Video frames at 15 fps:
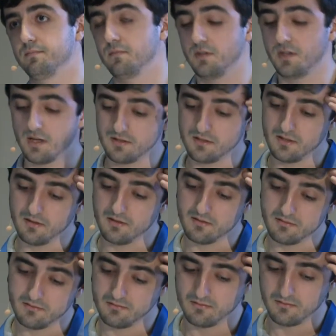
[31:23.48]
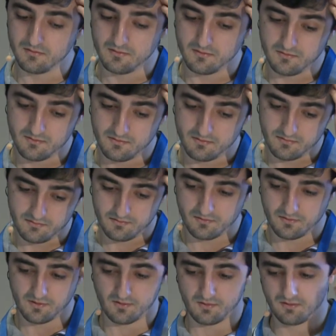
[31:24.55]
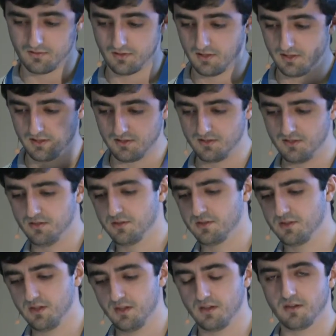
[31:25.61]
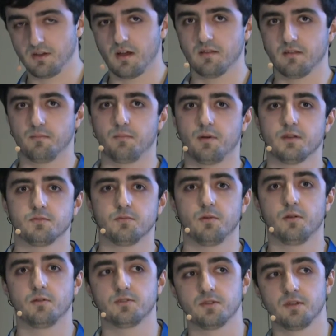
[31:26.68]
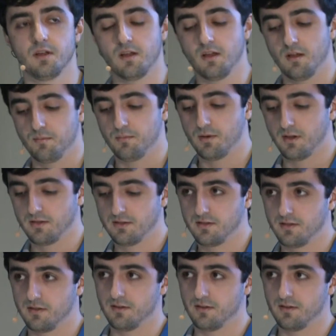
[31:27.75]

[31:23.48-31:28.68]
testing, for SDLC and other buzzwords, but